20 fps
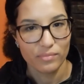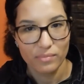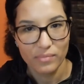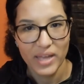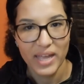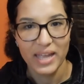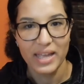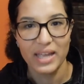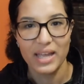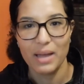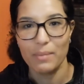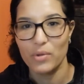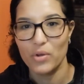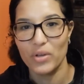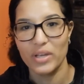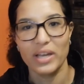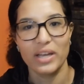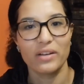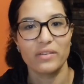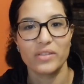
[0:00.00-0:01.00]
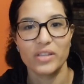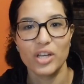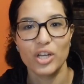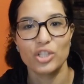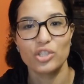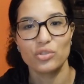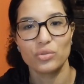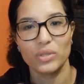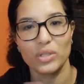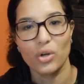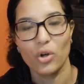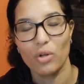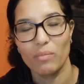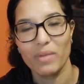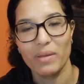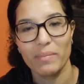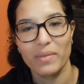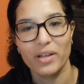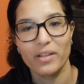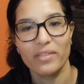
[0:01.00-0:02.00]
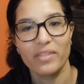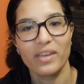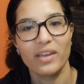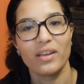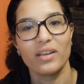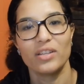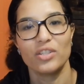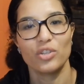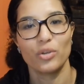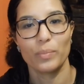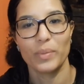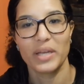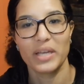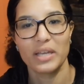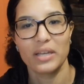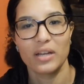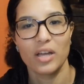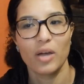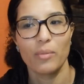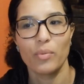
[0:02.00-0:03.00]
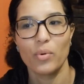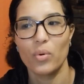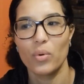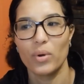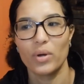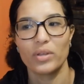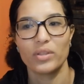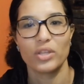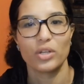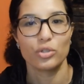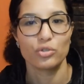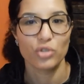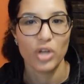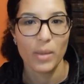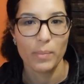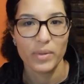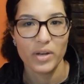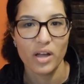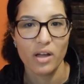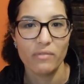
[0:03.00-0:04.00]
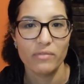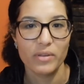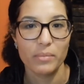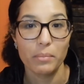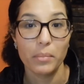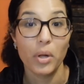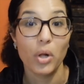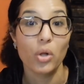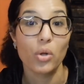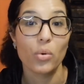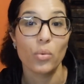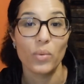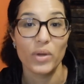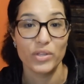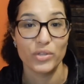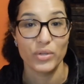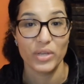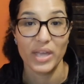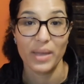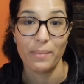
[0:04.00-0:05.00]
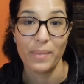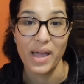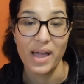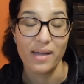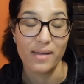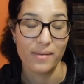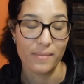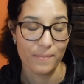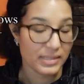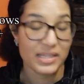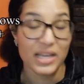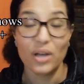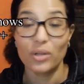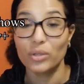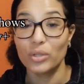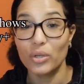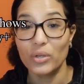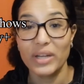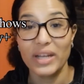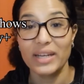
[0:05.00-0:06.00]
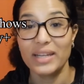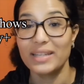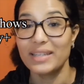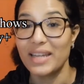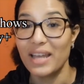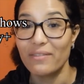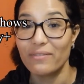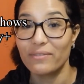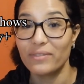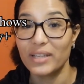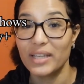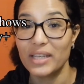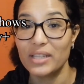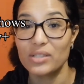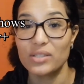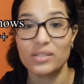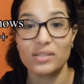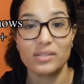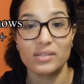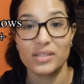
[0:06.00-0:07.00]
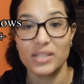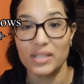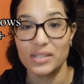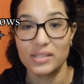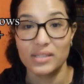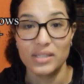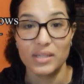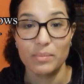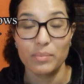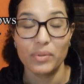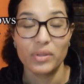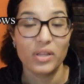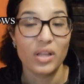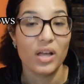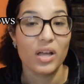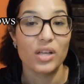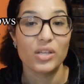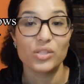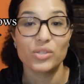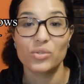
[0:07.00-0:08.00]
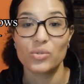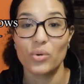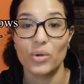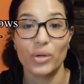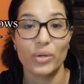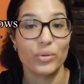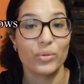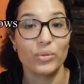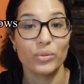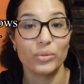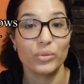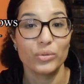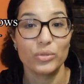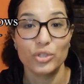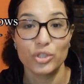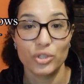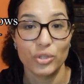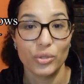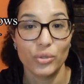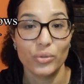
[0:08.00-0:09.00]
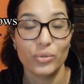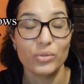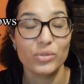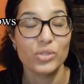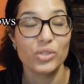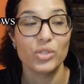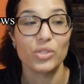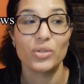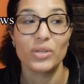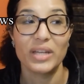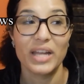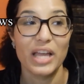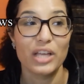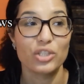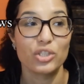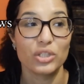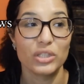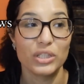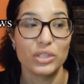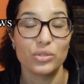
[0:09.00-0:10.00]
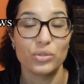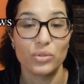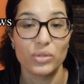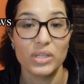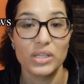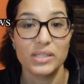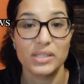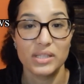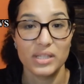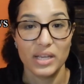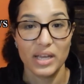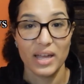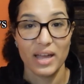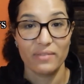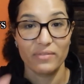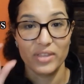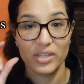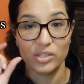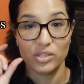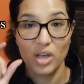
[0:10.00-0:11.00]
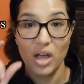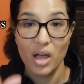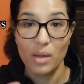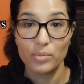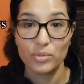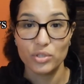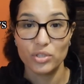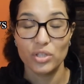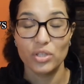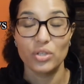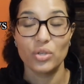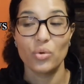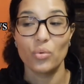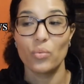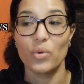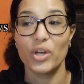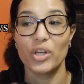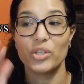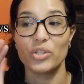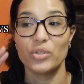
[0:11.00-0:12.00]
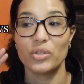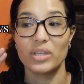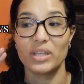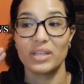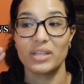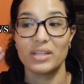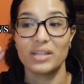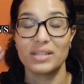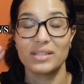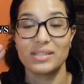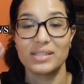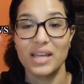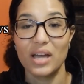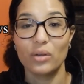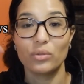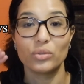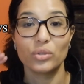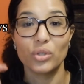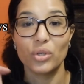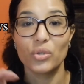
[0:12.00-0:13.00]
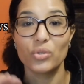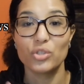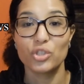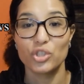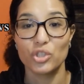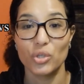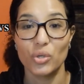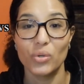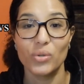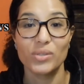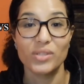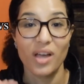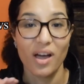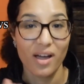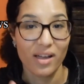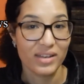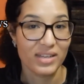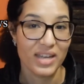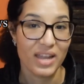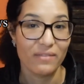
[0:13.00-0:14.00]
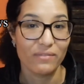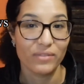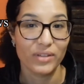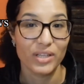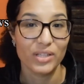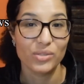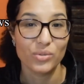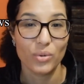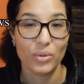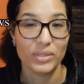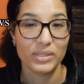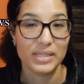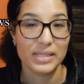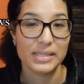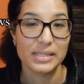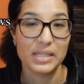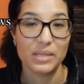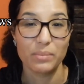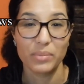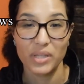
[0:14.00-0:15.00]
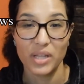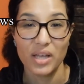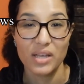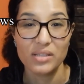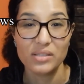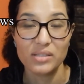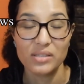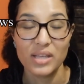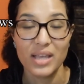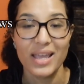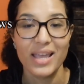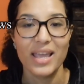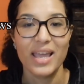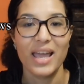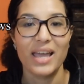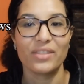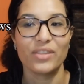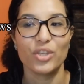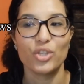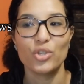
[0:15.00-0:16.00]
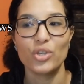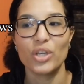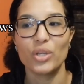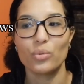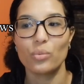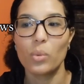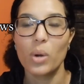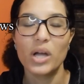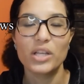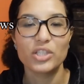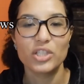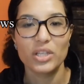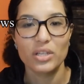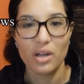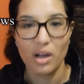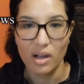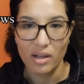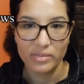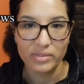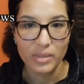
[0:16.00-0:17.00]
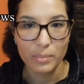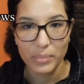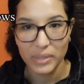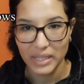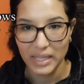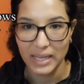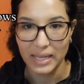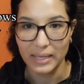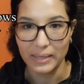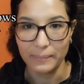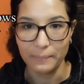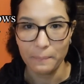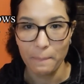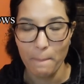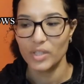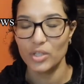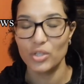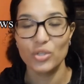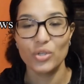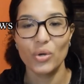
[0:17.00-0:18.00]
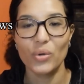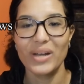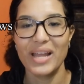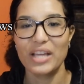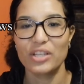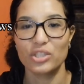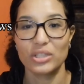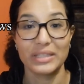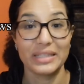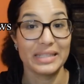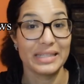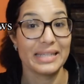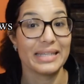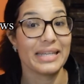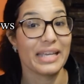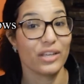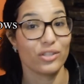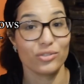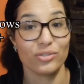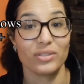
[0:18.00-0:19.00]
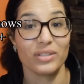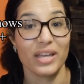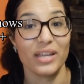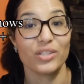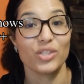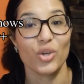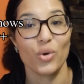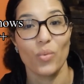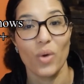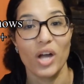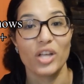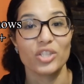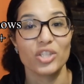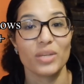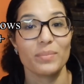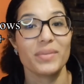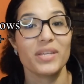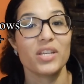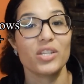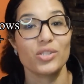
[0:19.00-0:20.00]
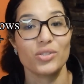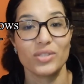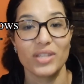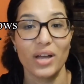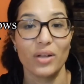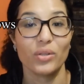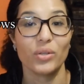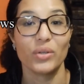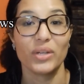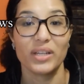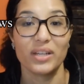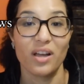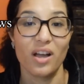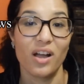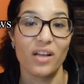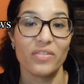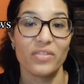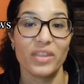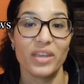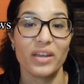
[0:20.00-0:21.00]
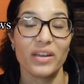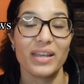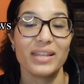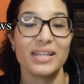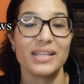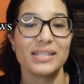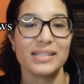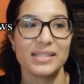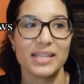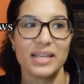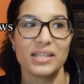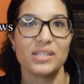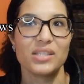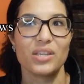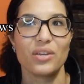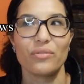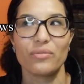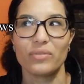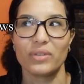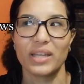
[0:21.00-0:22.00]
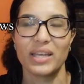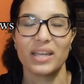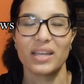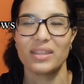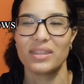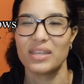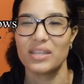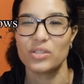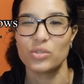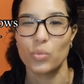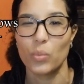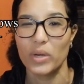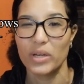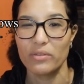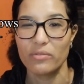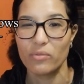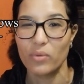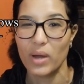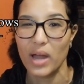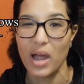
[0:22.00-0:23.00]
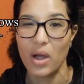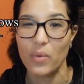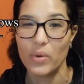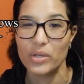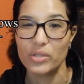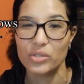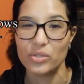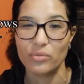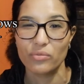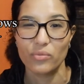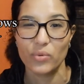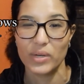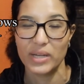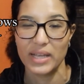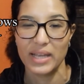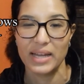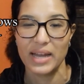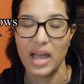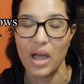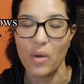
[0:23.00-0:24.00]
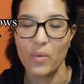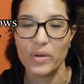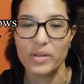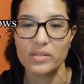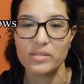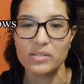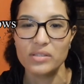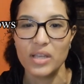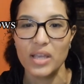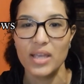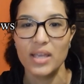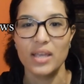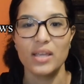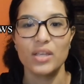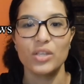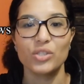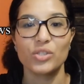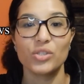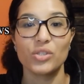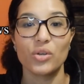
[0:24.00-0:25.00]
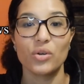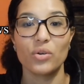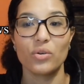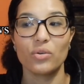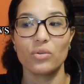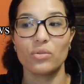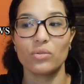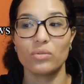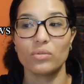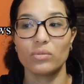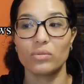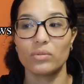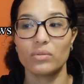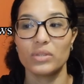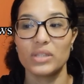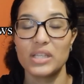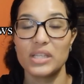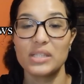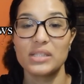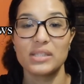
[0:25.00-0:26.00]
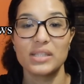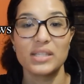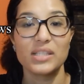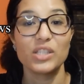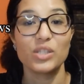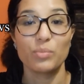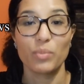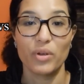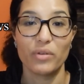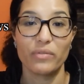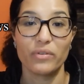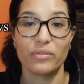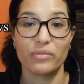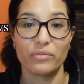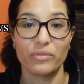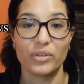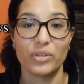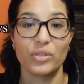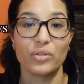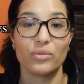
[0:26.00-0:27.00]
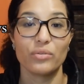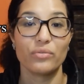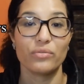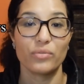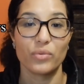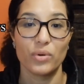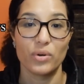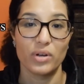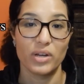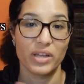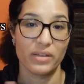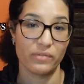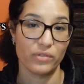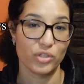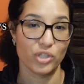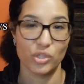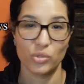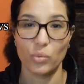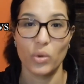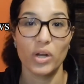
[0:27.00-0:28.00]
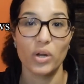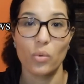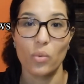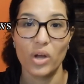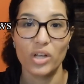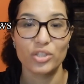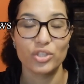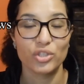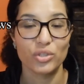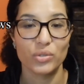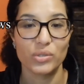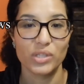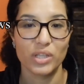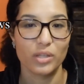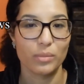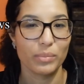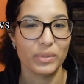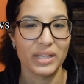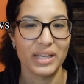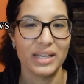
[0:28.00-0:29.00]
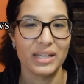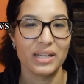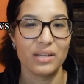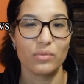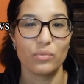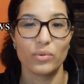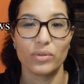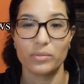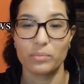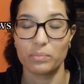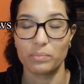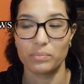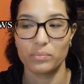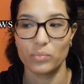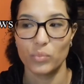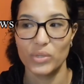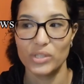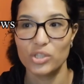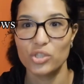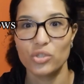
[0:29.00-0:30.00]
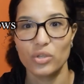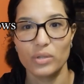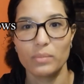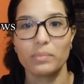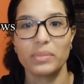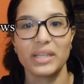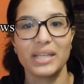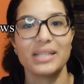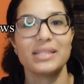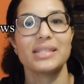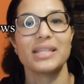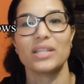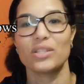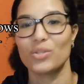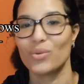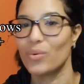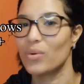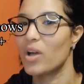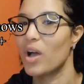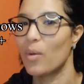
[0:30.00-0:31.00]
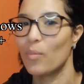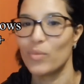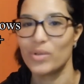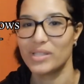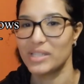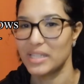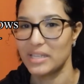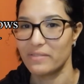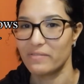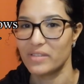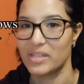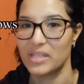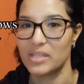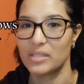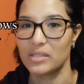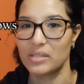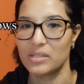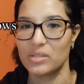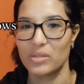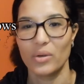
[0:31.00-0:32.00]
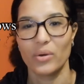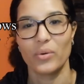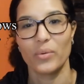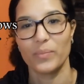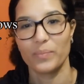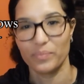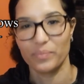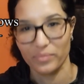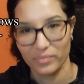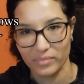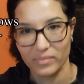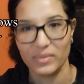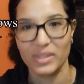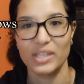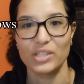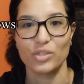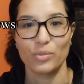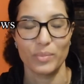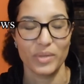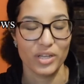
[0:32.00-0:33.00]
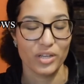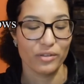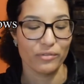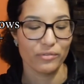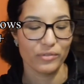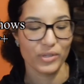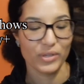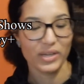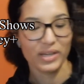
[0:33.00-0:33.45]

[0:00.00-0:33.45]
hey, I'm going out of the country, hold my mail there, and you'll pick it up, or they'll drop it off in bulk when you get back. Download any Netflix, Disney Plus, or Hulu shows. You can actually do this. They have this option where you can download shows on Netflix or Disney Plus, and then you can watch it on the plane. You don't actually need internet to watch it because you downloaded it on there, and it stays there for like I think 24 hours or 48 hours. So this is perfect for you for if you just want to watch shows on the plane, and with certain planes that don't come with TVs. So this will be good for you